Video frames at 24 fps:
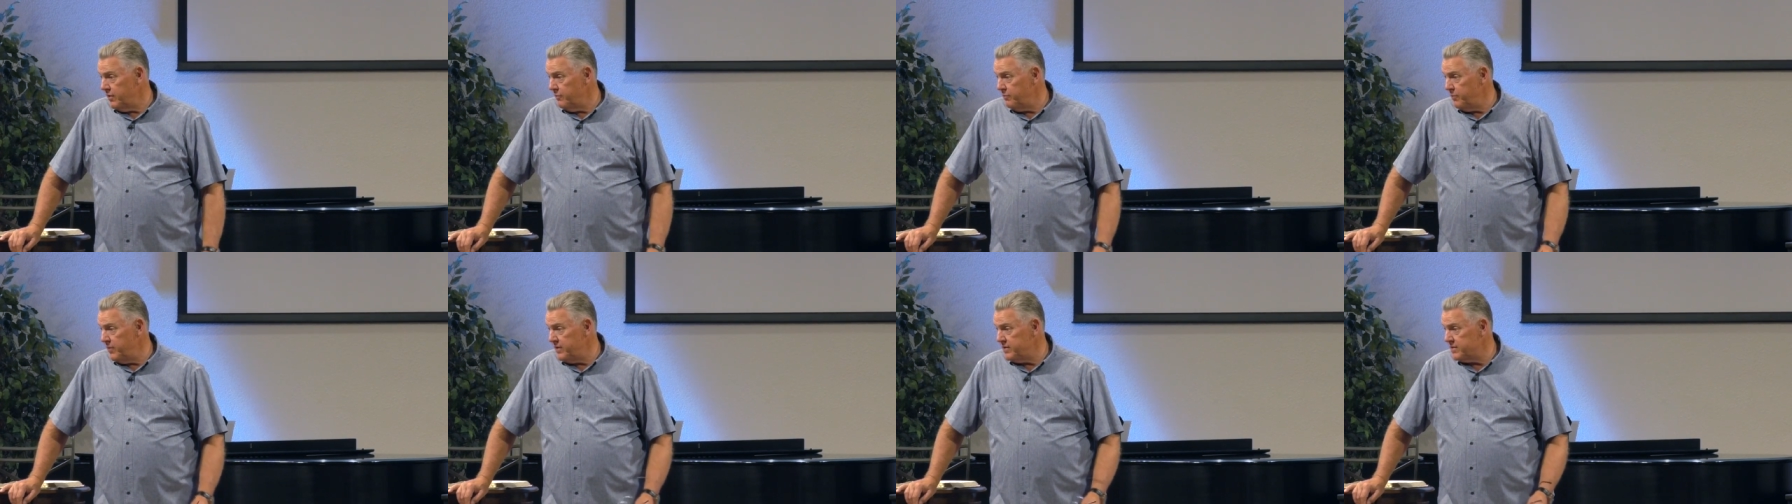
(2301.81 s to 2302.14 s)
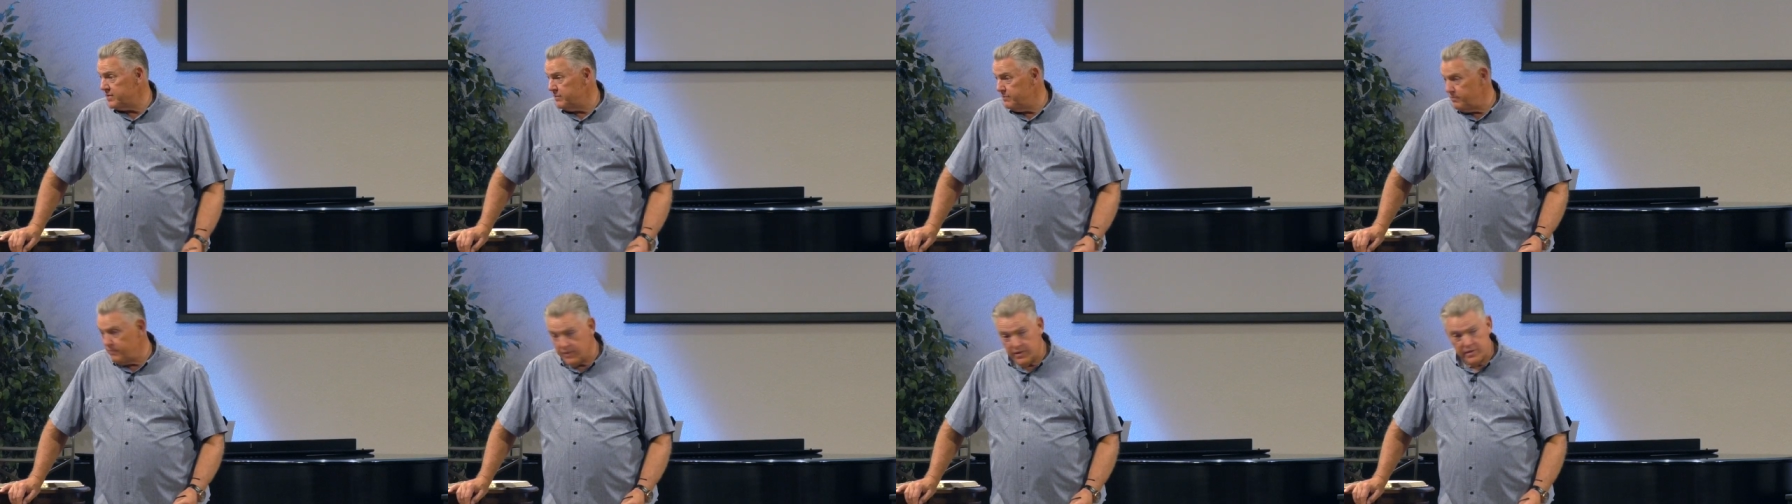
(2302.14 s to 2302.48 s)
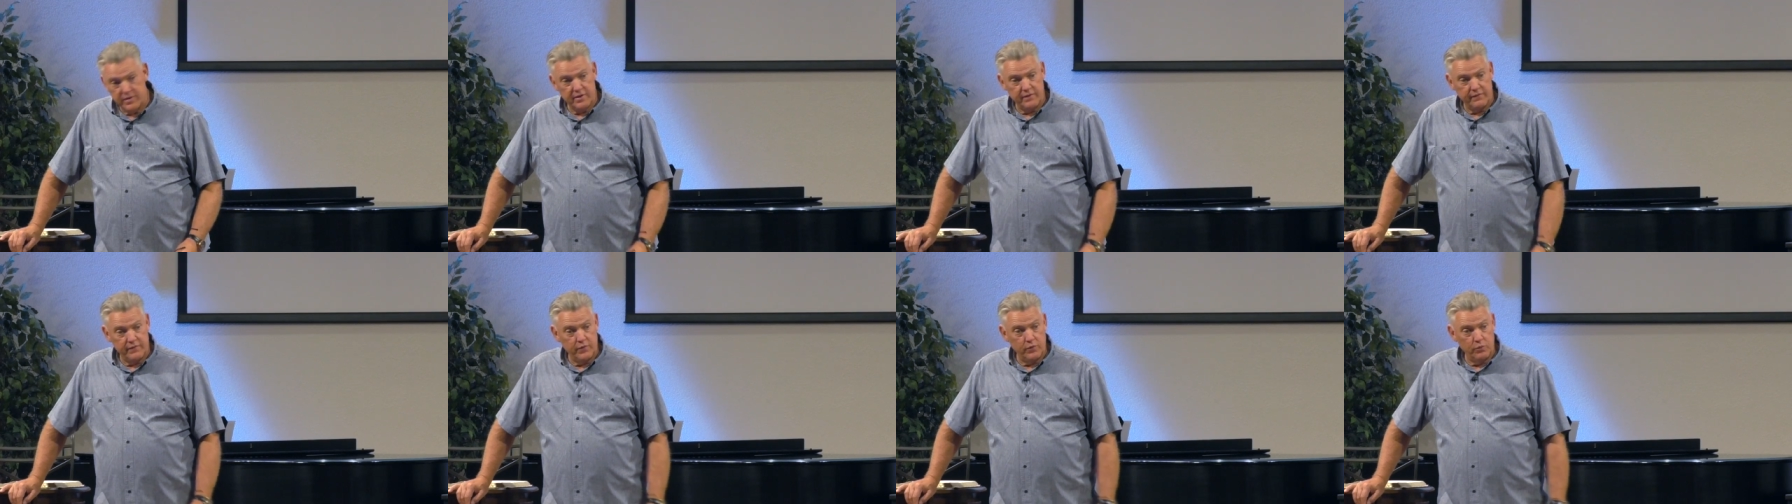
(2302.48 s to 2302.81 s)
and be
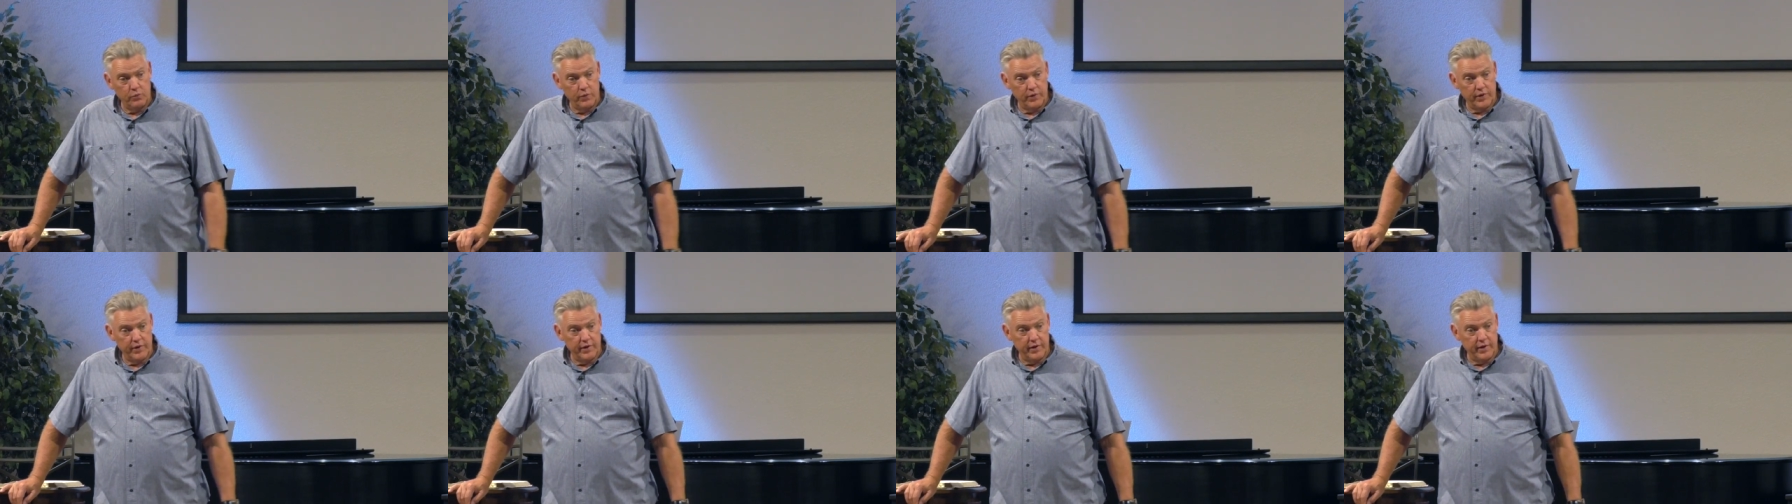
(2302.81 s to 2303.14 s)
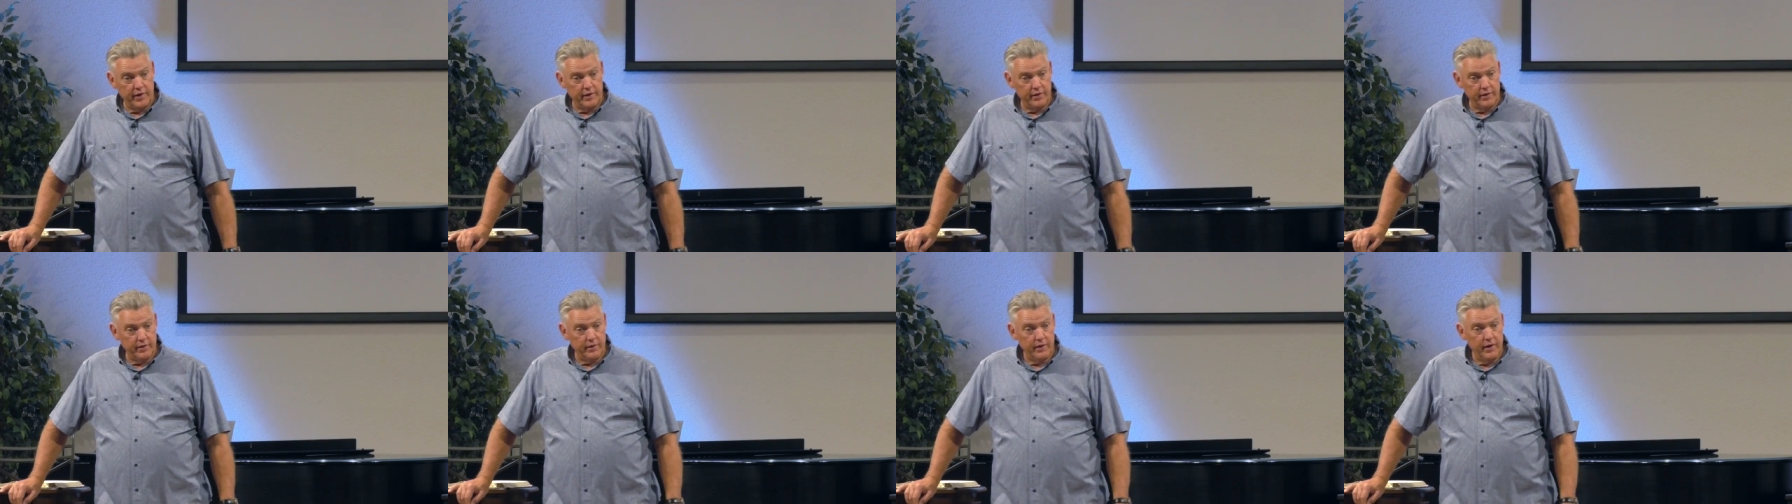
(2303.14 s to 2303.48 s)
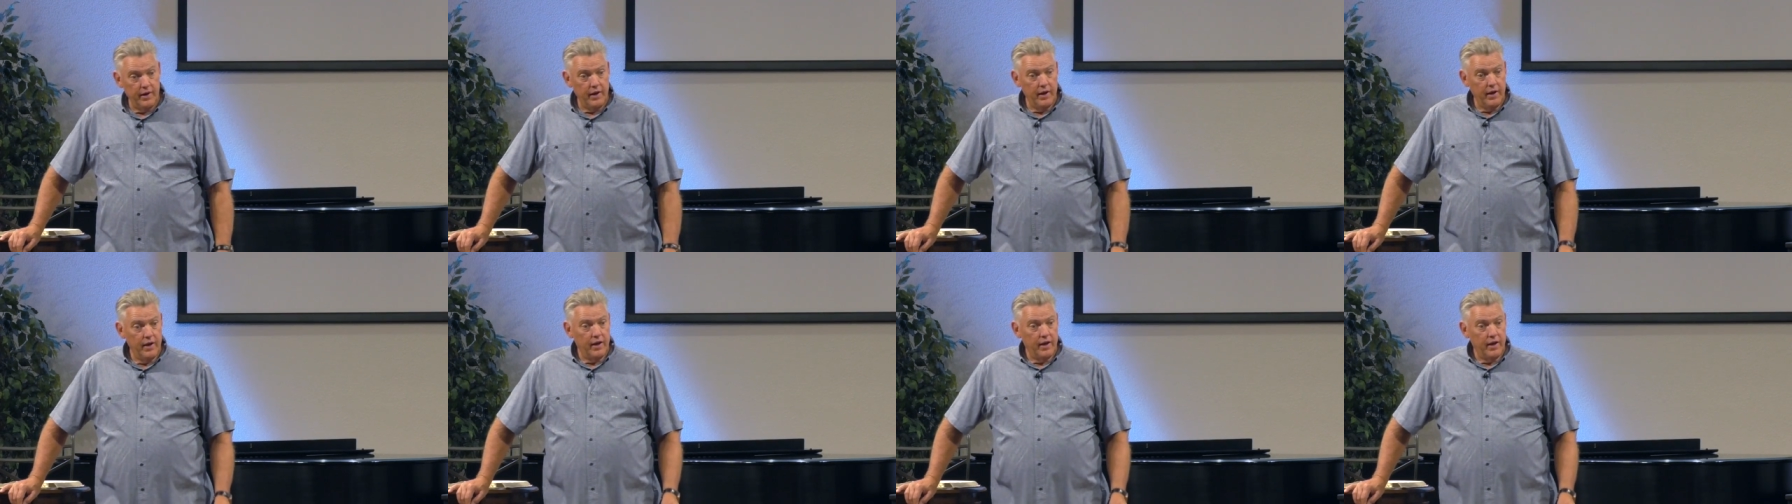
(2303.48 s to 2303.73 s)
submissive to one another.